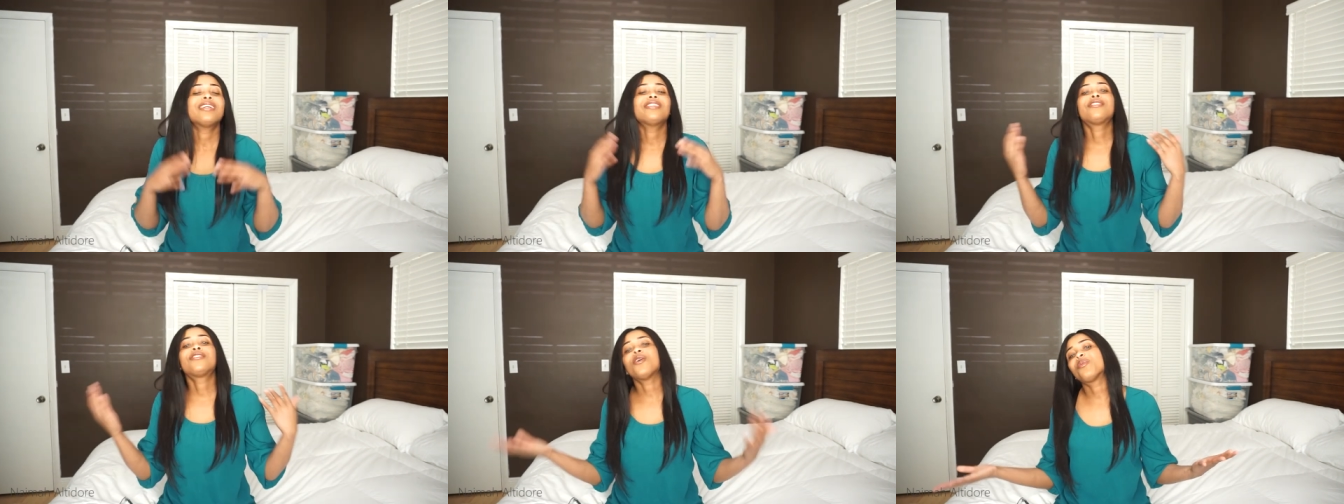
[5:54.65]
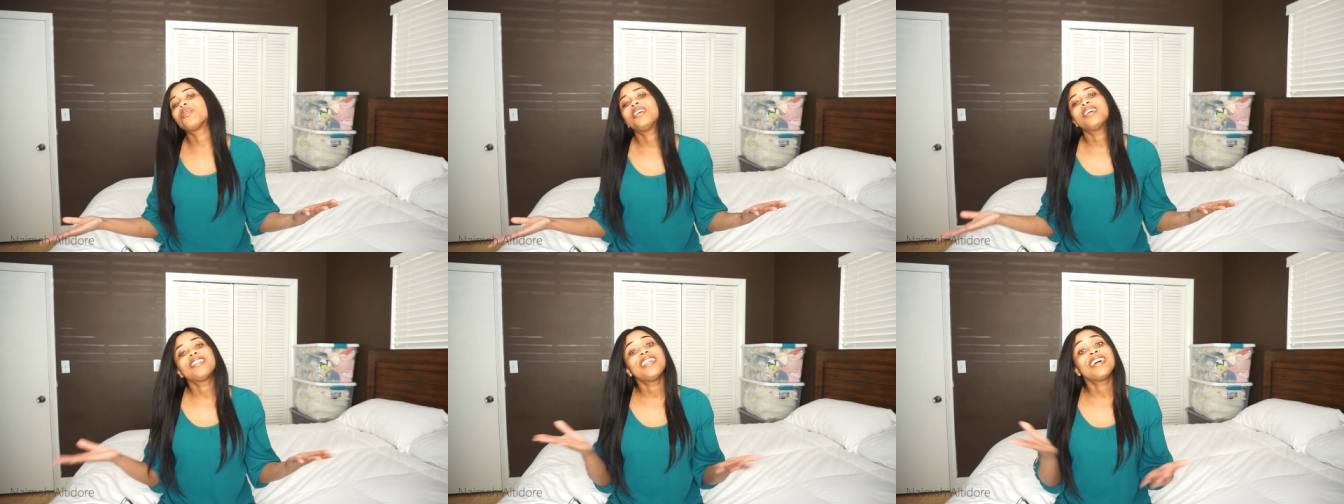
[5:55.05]
So
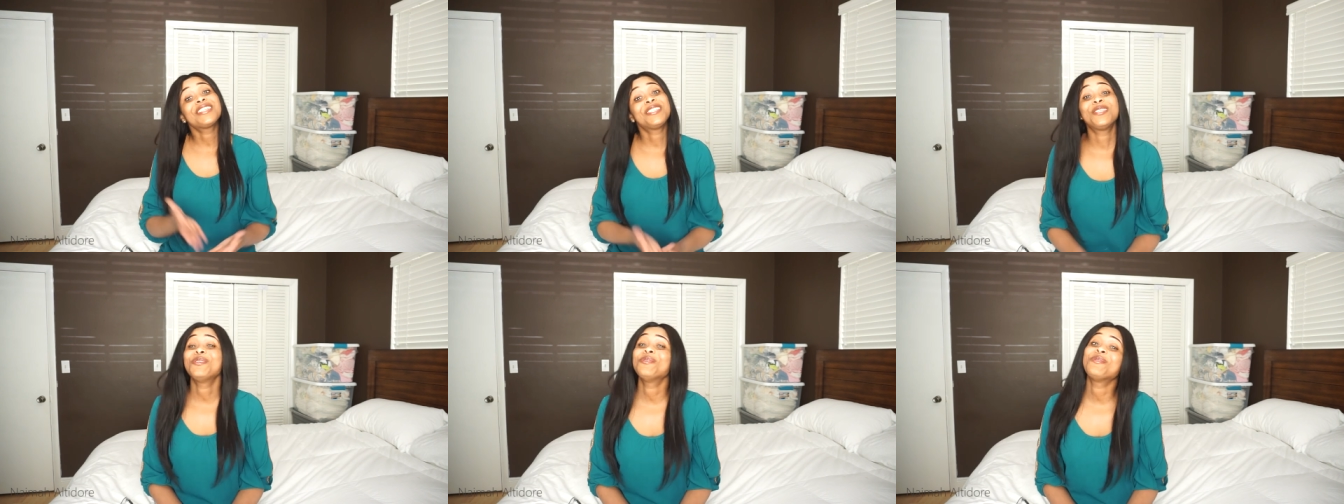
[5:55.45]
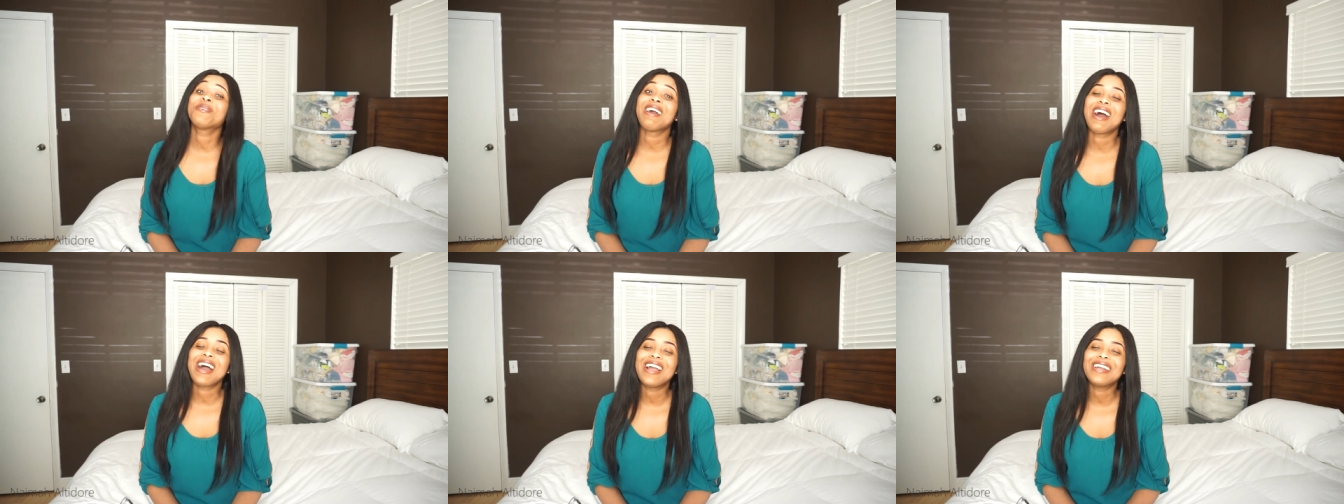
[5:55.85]
good luck to you
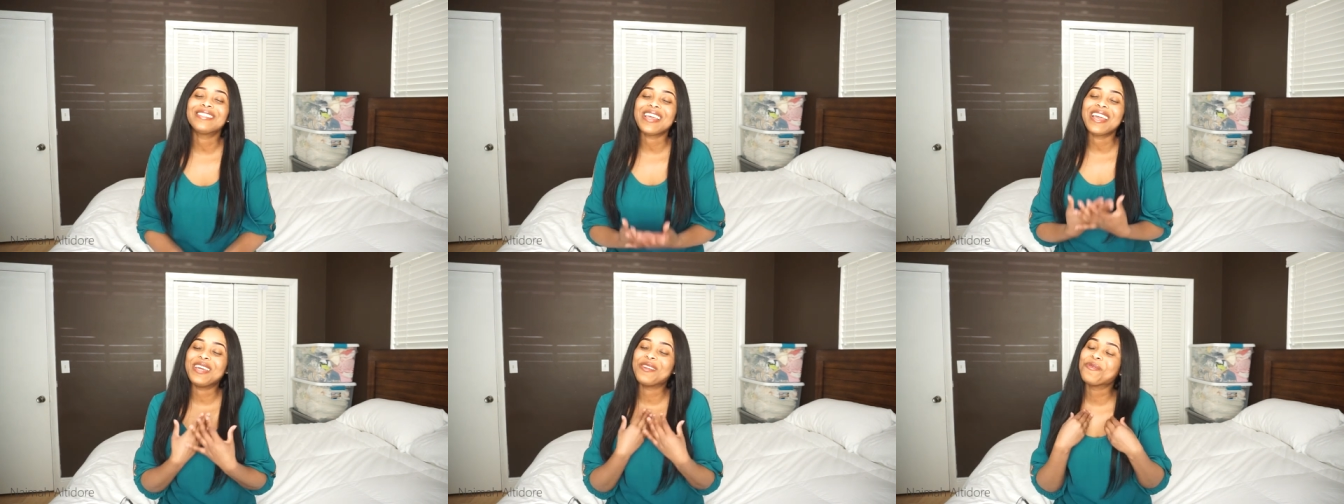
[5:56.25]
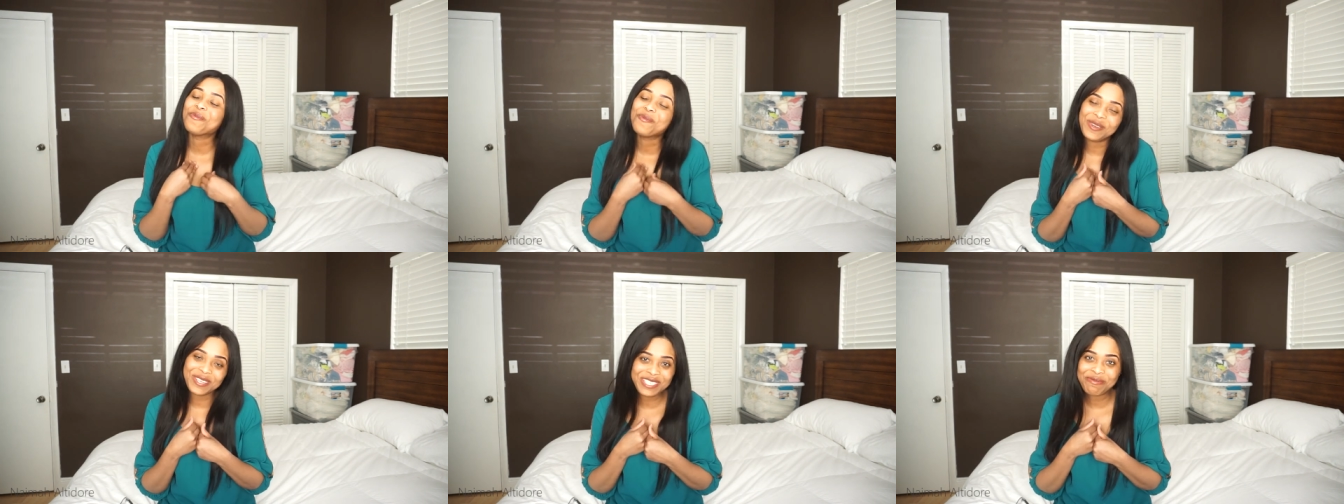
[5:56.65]
guys,
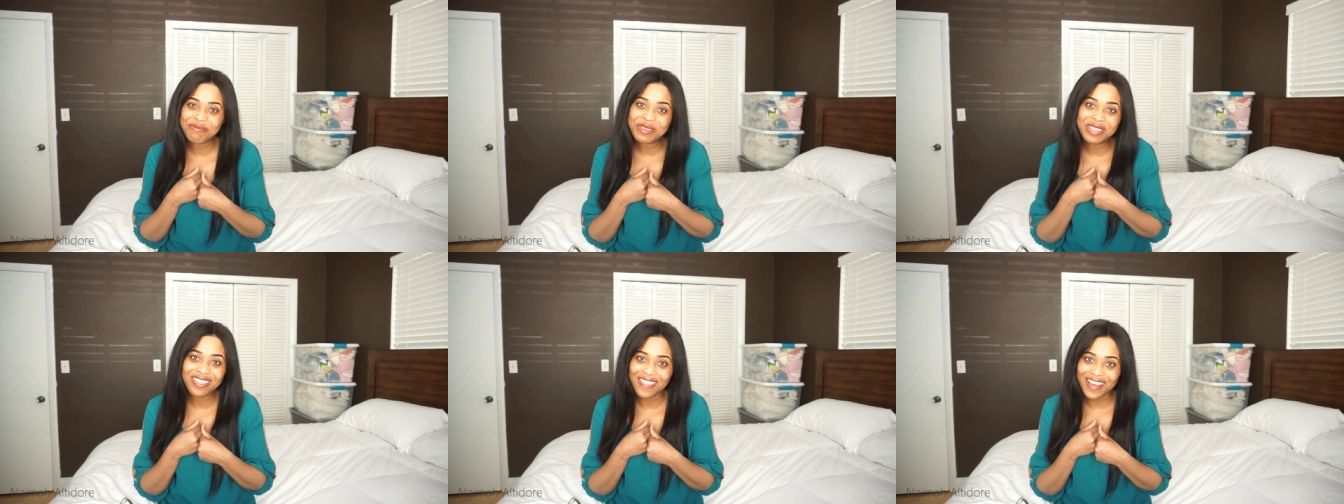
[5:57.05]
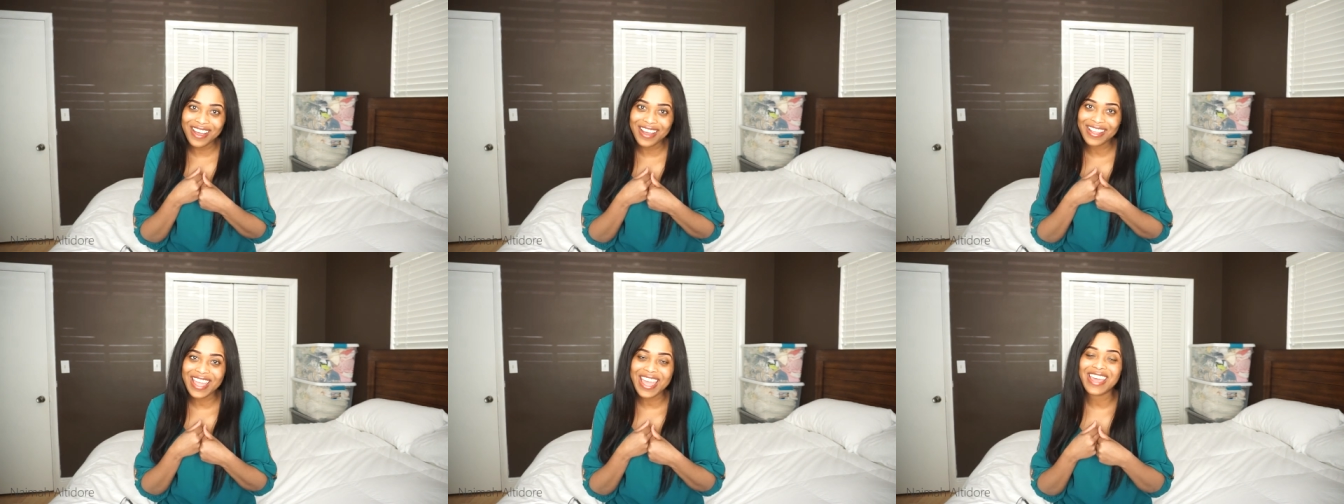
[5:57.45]
and wish me
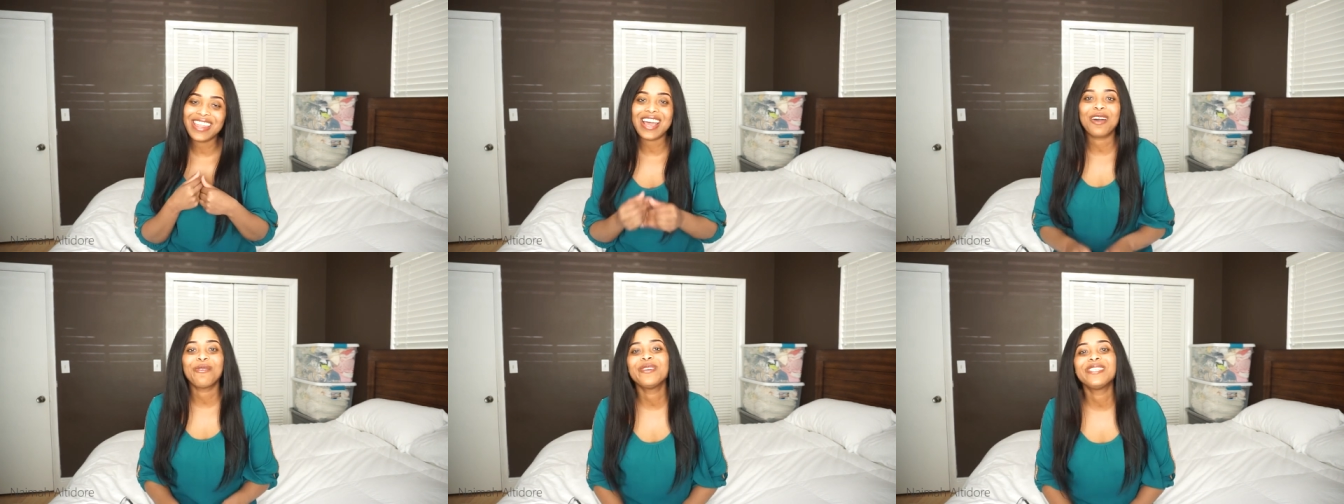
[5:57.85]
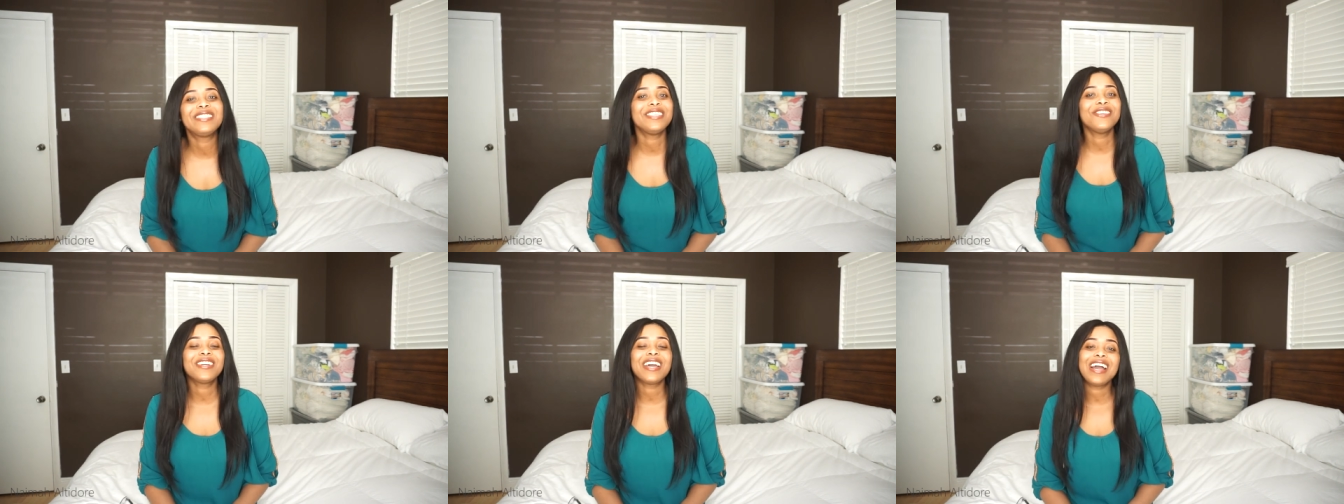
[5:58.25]
luck, and I will
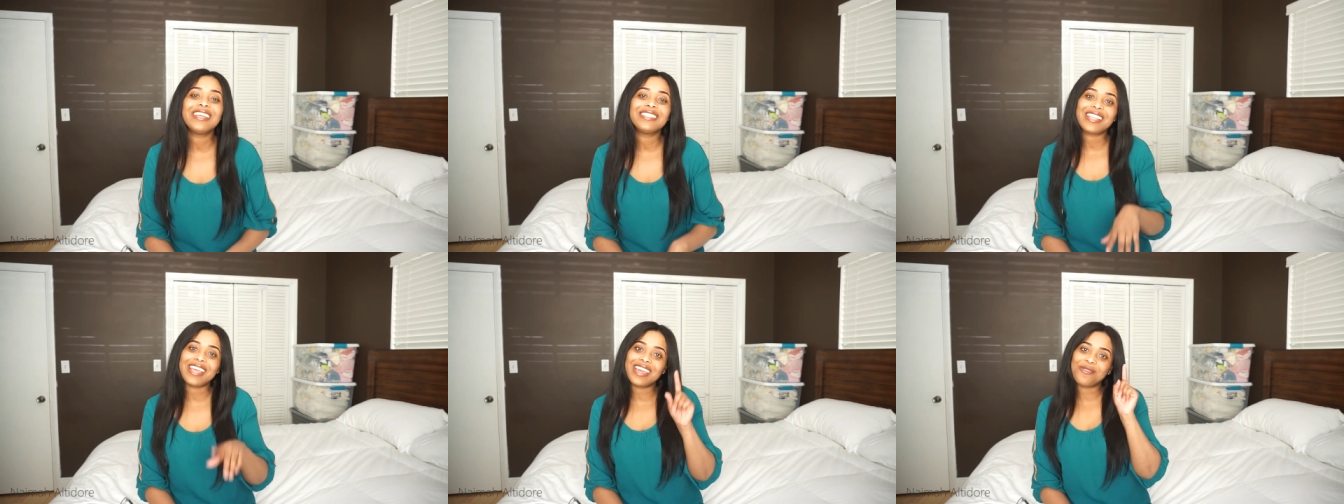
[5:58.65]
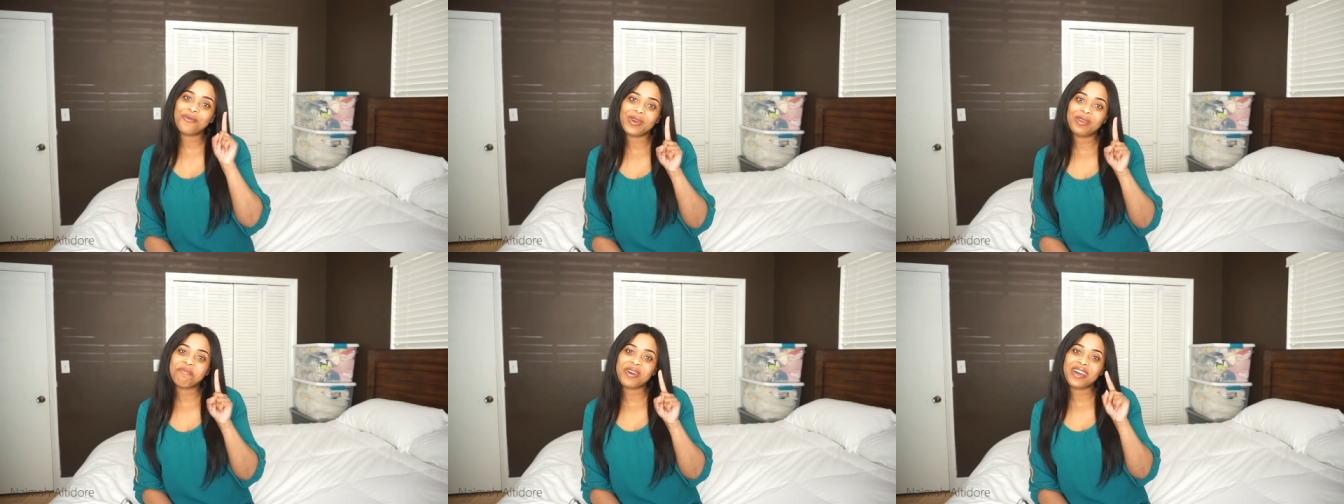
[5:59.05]
see you guys in
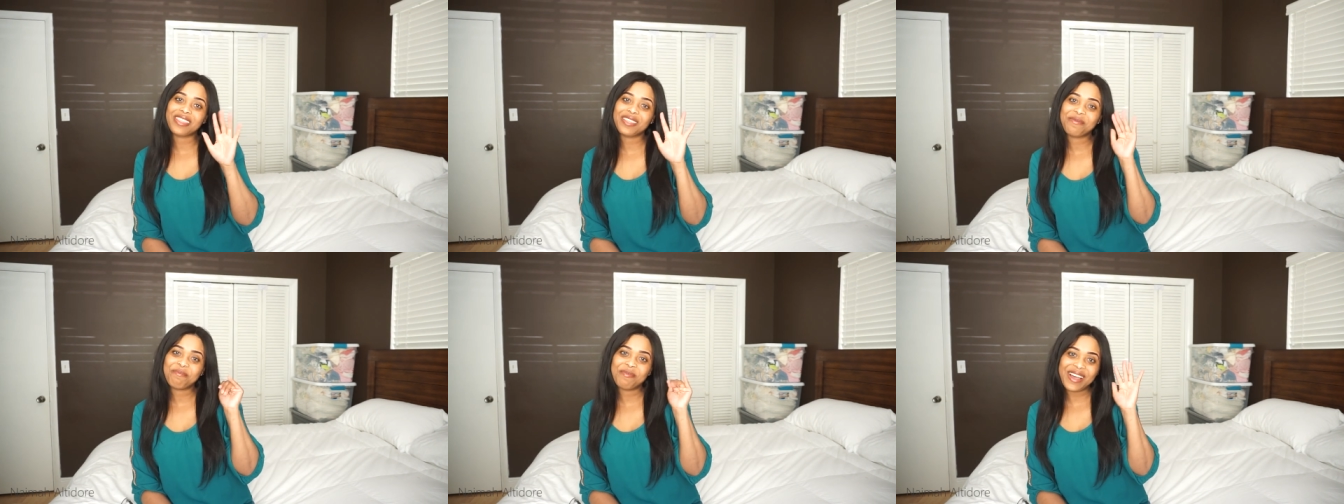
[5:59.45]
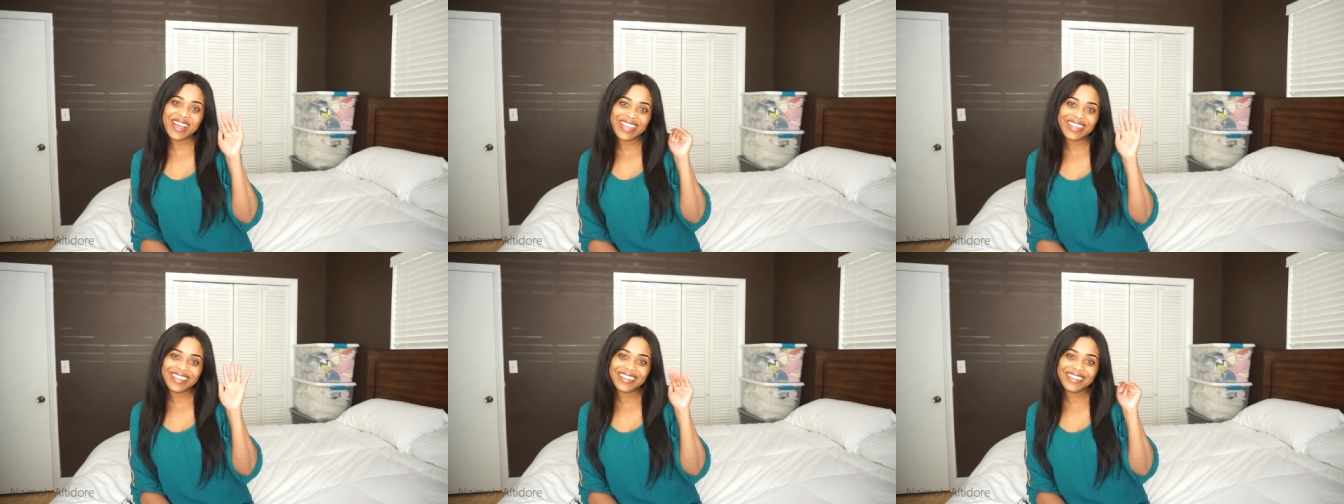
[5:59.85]
one month.
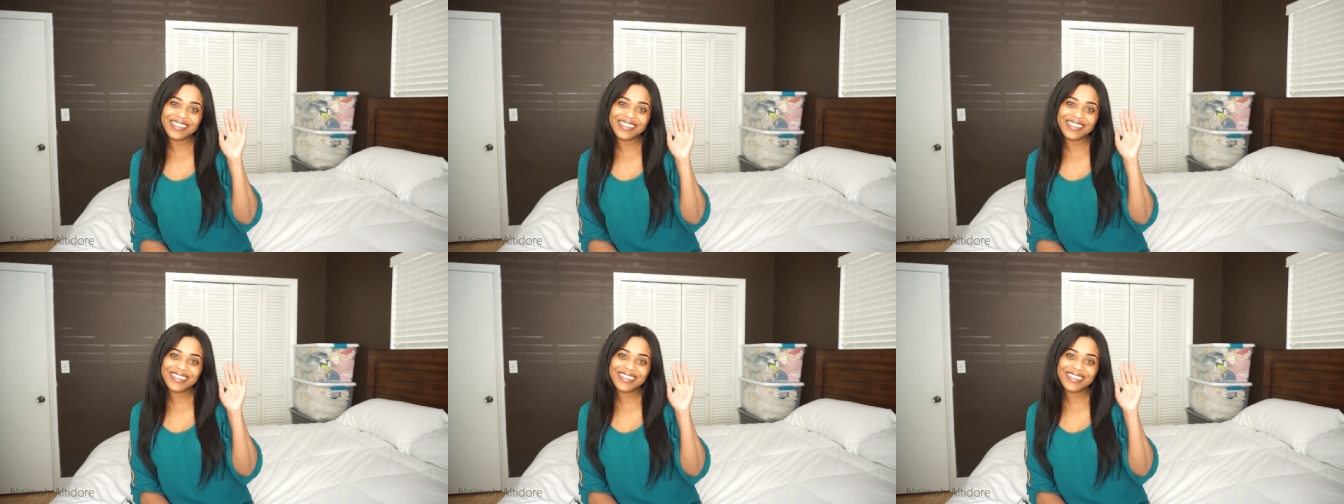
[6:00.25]
Bye.